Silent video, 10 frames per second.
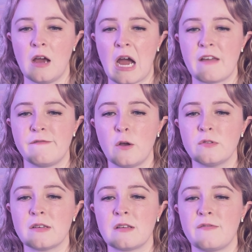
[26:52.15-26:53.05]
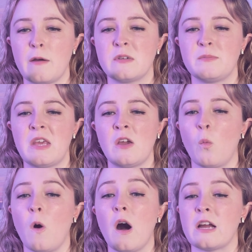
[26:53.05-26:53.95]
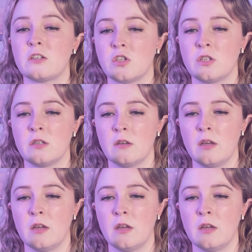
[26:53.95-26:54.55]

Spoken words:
I felt as if I was being watched,